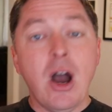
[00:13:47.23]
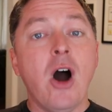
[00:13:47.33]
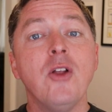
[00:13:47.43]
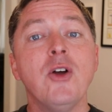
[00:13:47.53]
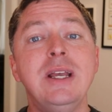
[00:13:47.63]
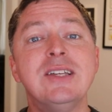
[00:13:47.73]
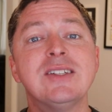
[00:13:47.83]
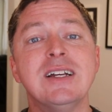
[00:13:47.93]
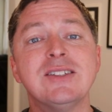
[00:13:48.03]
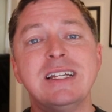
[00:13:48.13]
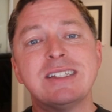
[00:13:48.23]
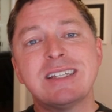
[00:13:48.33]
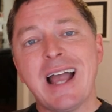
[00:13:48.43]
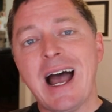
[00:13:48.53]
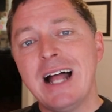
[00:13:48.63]
Although he says it's
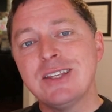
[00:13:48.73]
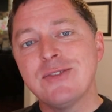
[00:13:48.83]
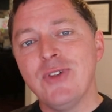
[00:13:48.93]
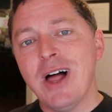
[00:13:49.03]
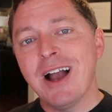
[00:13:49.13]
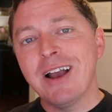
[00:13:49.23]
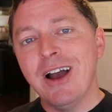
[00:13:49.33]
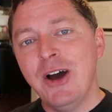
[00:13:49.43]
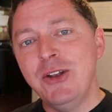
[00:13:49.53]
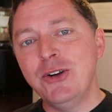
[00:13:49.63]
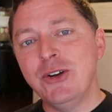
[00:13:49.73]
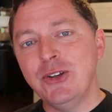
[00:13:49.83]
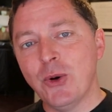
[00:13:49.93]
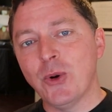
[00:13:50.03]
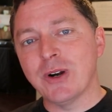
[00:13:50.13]
God's flock under
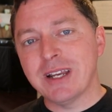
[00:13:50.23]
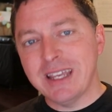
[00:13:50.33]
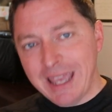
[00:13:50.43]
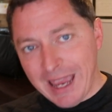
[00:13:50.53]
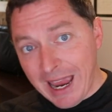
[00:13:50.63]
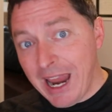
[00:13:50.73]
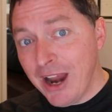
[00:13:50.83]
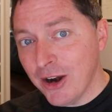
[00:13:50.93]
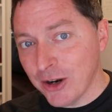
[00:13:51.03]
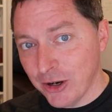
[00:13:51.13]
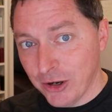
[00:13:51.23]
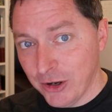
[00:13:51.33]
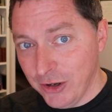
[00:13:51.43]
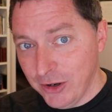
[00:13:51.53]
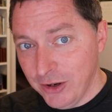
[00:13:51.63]
your
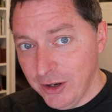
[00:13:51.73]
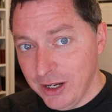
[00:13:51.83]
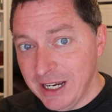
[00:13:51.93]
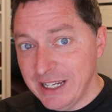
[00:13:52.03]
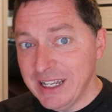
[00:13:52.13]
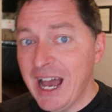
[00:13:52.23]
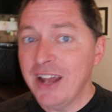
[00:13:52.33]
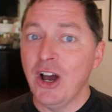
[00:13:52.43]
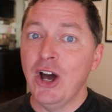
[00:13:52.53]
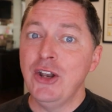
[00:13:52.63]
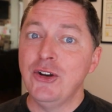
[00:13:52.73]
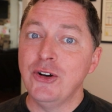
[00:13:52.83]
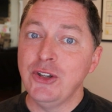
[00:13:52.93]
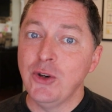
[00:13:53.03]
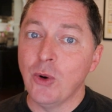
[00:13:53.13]
care, not
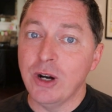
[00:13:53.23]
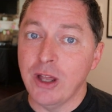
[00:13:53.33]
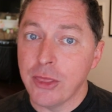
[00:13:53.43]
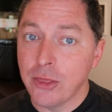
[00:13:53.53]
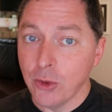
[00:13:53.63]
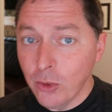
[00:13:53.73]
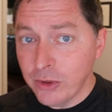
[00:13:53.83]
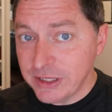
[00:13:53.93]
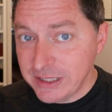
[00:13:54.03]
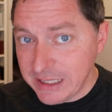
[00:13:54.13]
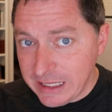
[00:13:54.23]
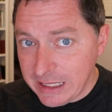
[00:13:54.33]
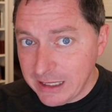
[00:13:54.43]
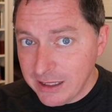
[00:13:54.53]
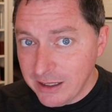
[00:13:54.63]
under your
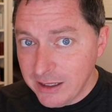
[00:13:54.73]
authority,